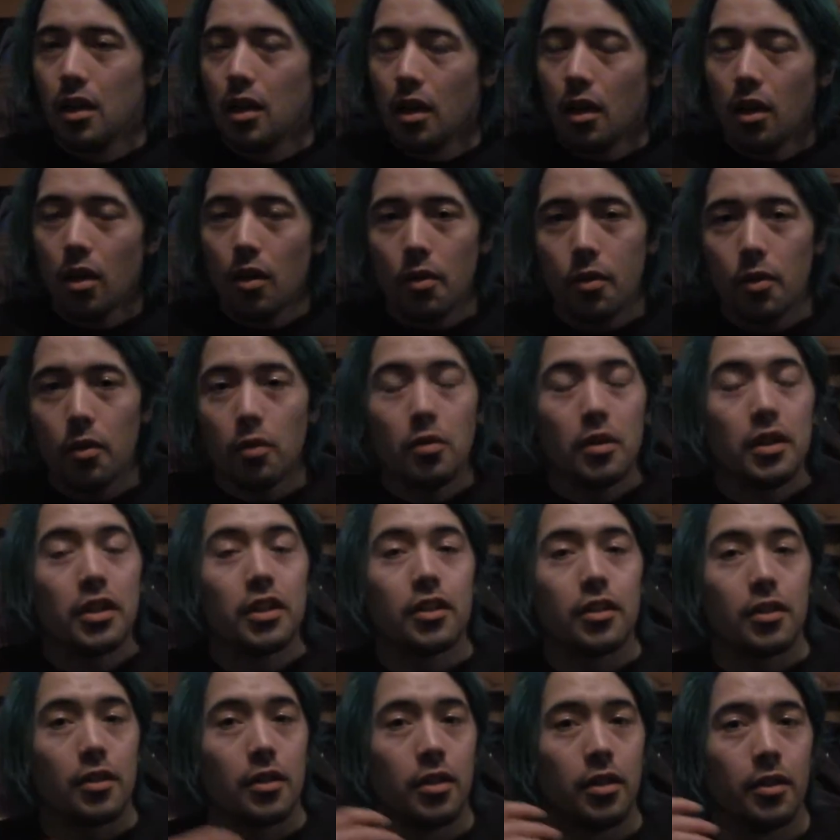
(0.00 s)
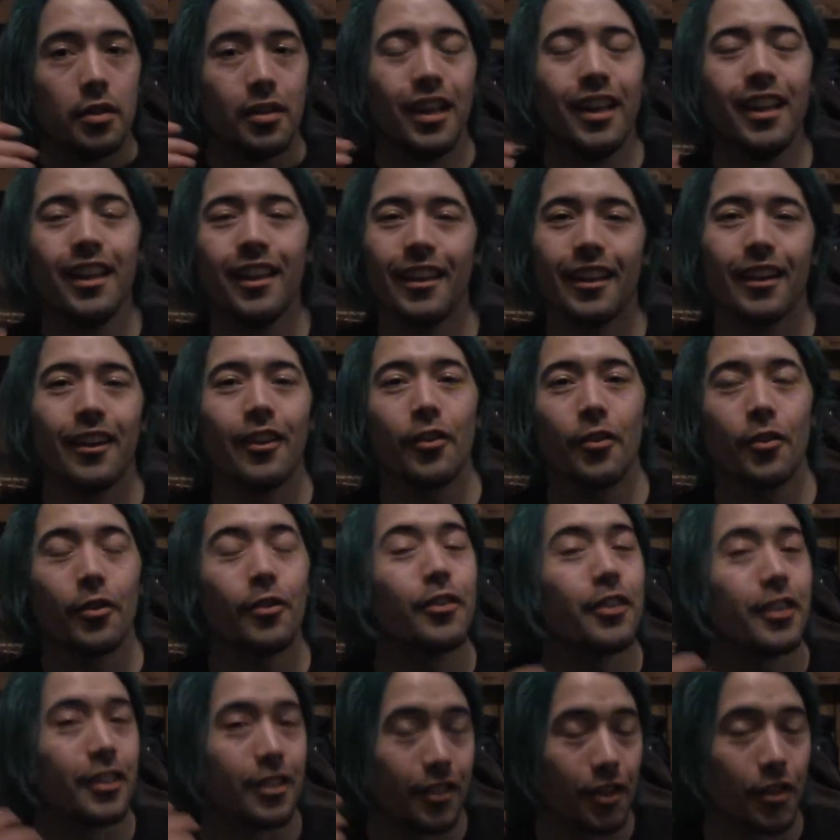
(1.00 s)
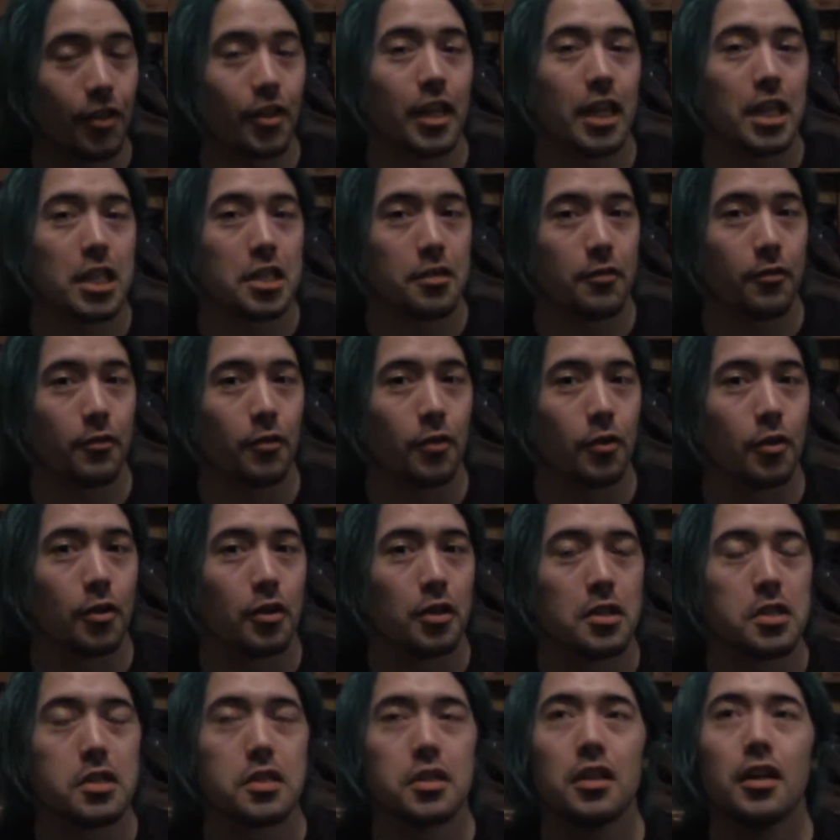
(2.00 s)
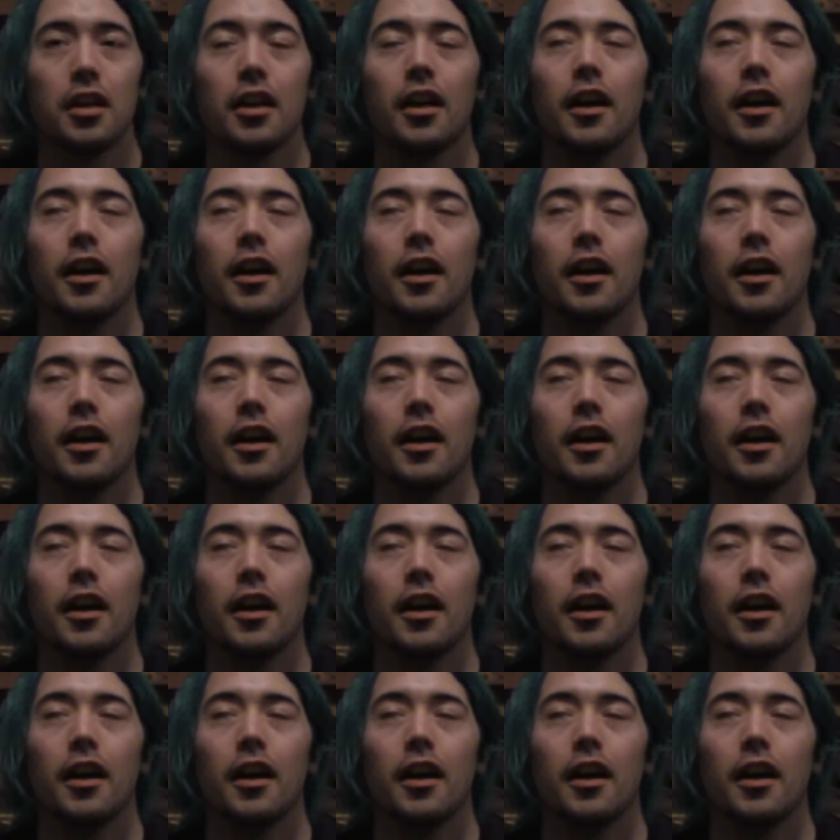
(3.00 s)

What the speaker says: although in another case, of course,